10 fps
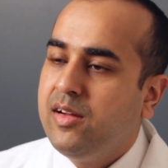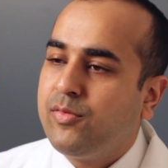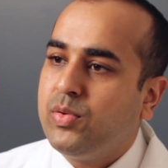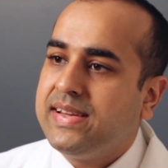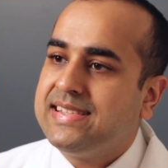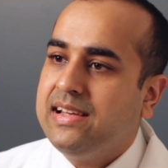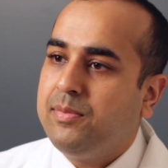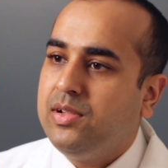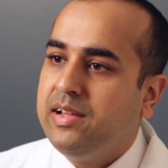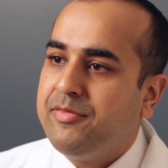For
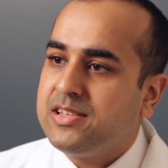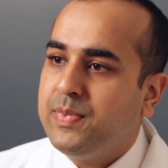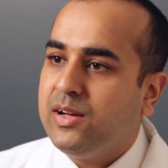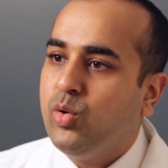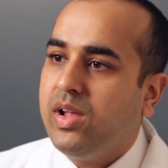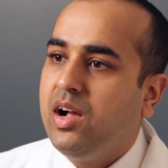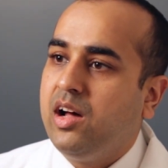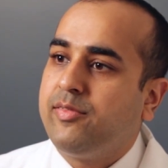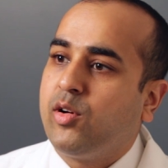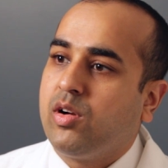example, if it's been going
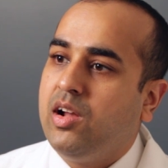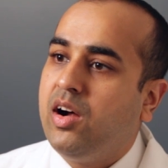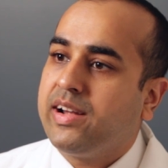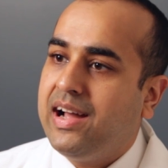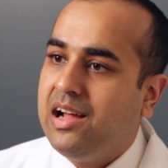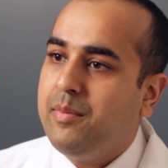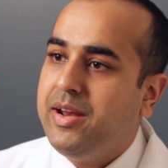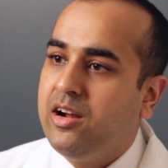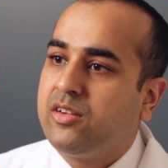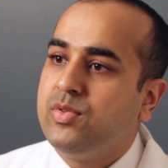on for a long time
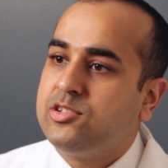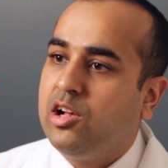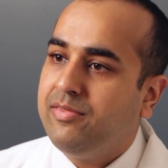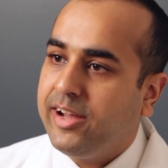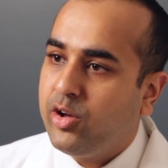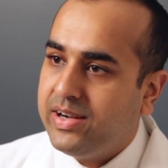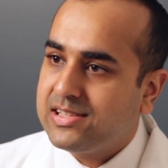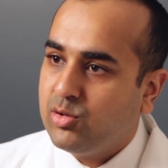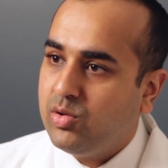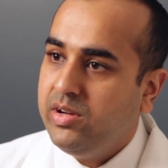and not resolving on
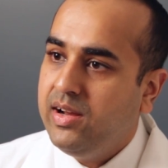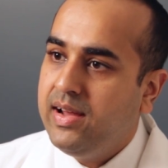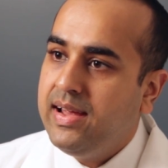its own,